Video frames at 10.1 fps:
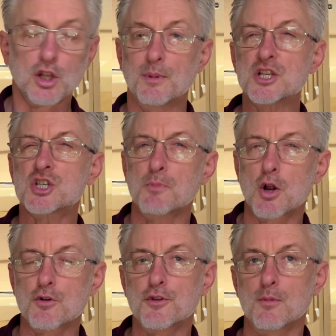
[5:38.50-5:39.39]
bit
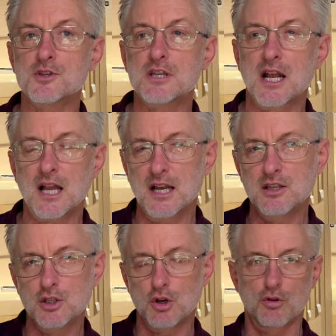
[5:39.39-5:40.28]
smarter thermostat. I
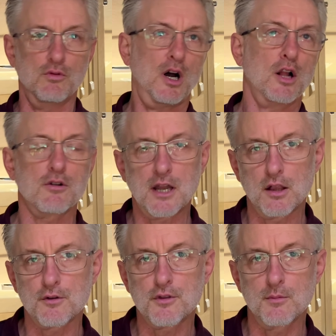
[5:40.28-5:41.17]
didn't go to a $100
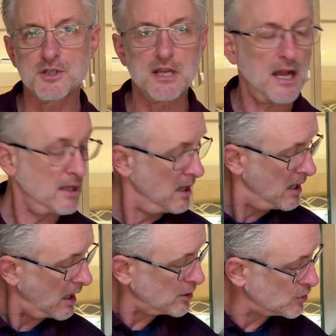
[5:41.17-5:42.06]
thermostat.
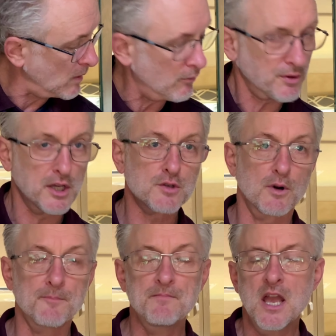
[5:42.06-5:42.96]
I just went with this one.